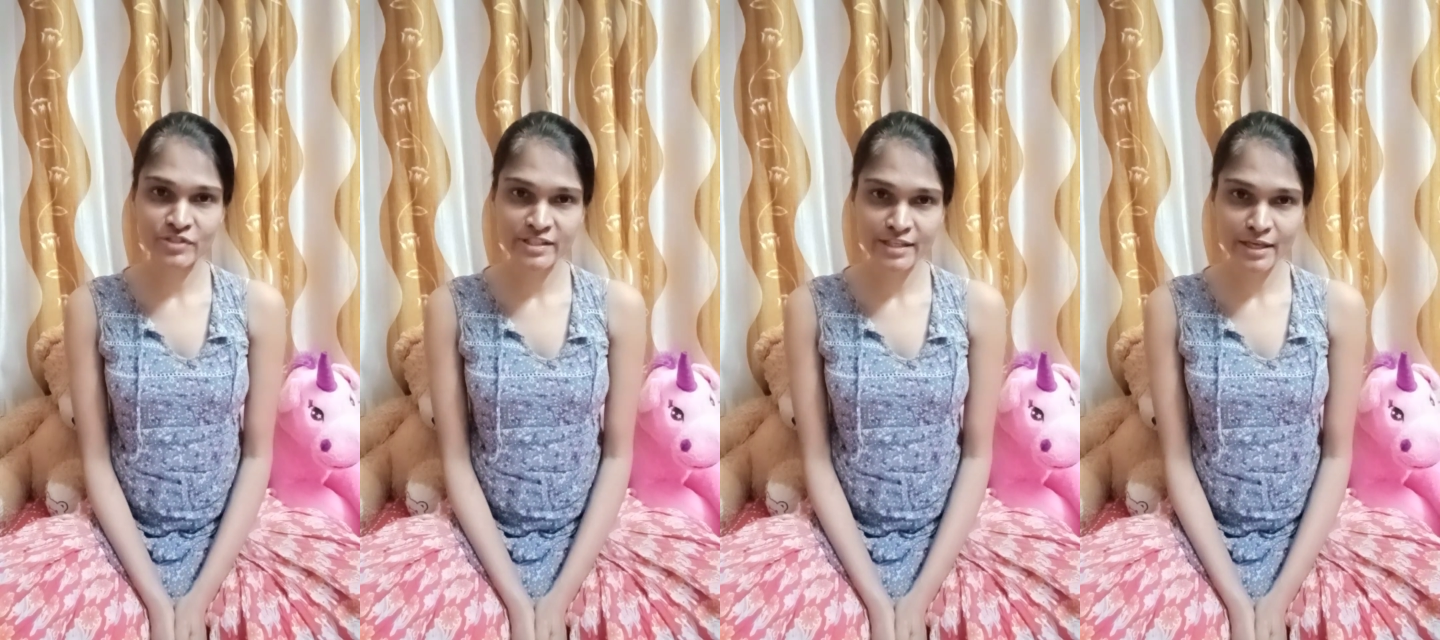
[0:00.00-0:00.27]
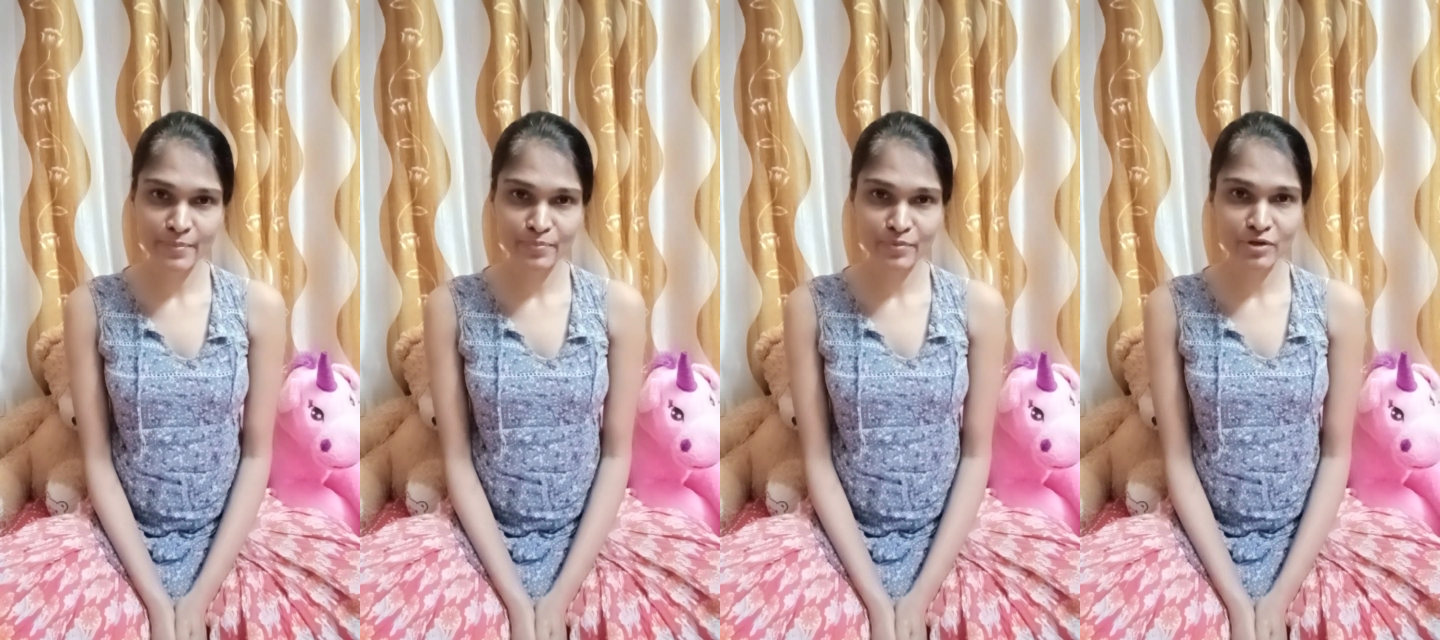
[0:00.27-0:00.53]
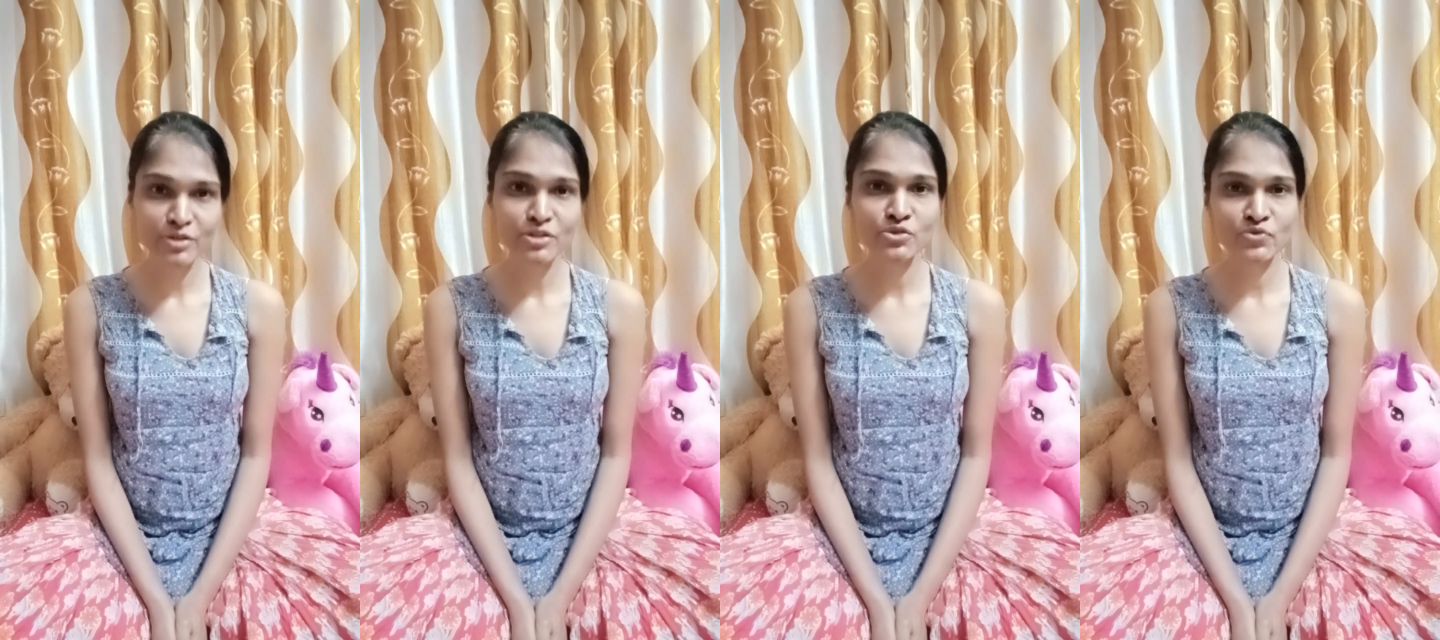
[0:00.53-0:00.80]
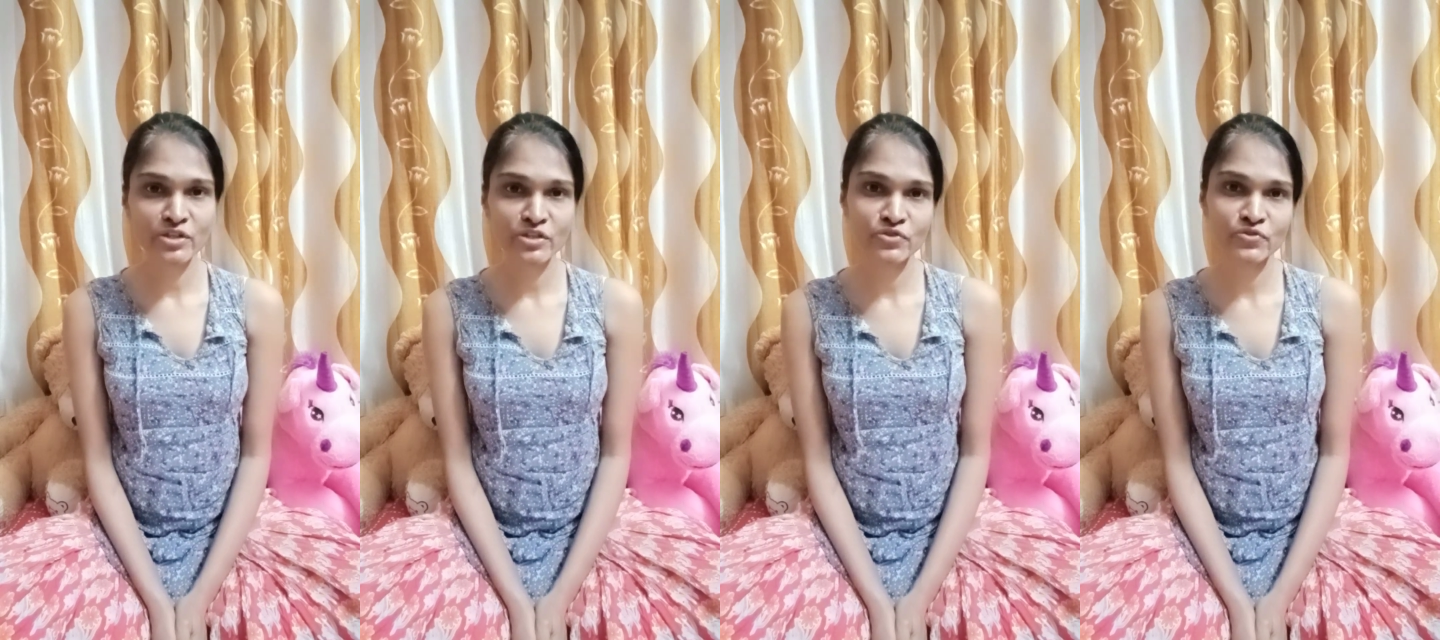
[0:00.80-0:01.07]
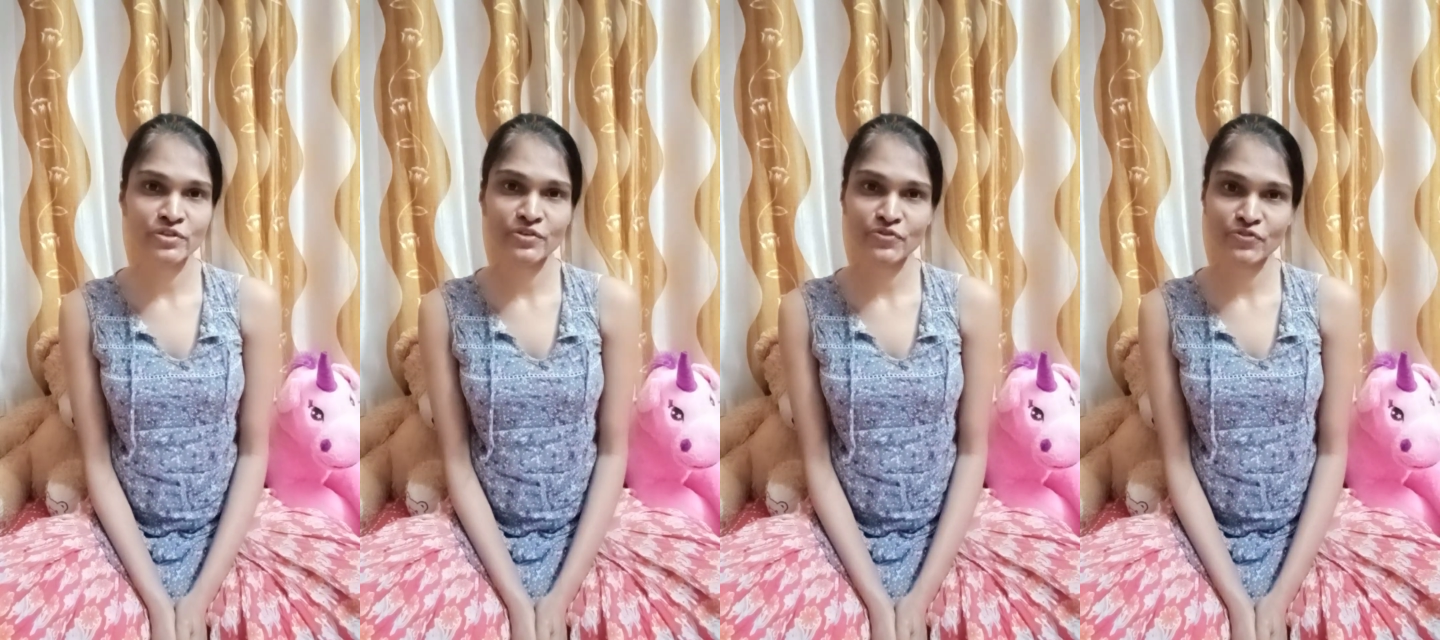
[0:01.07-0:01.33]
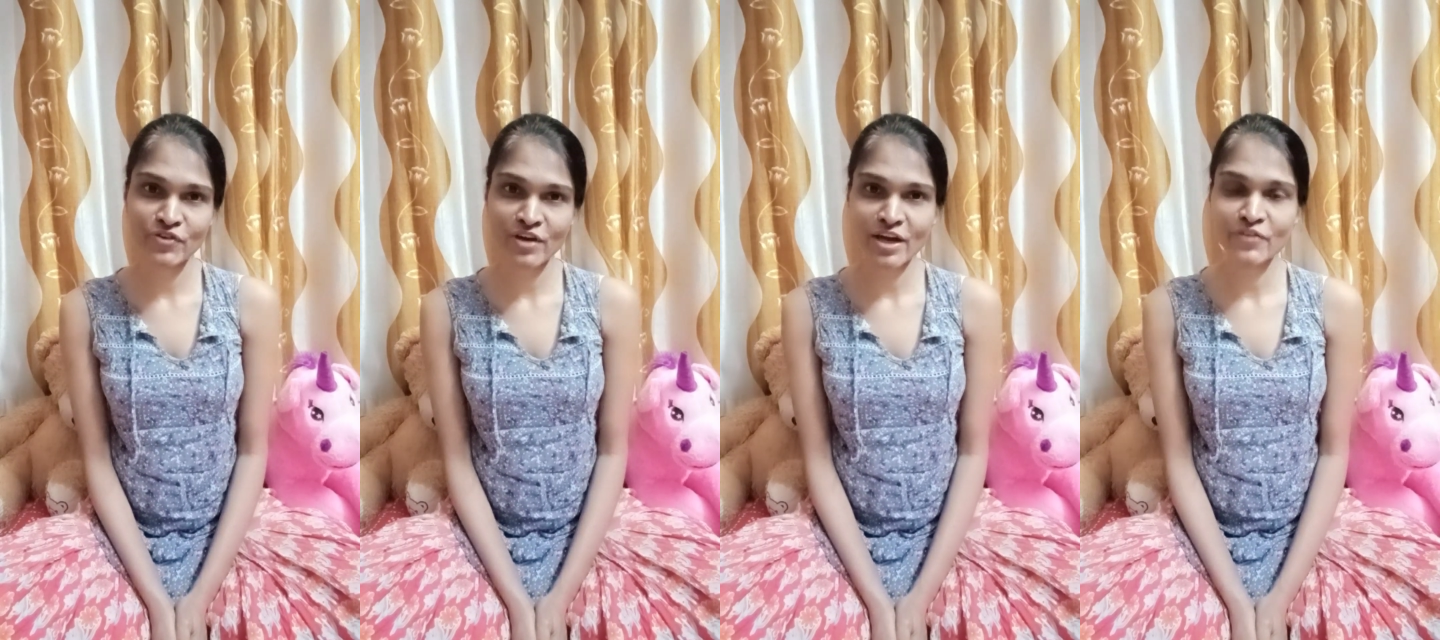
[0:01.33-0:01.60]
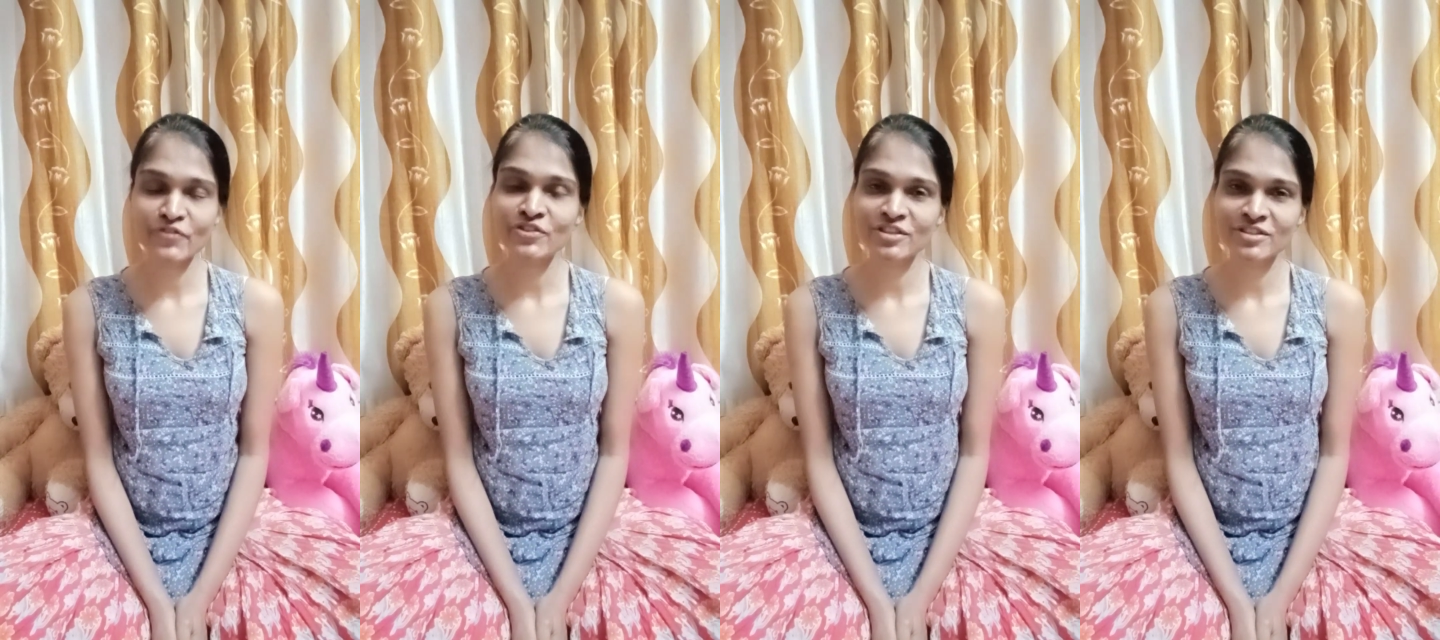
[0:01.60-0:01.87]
December 2025,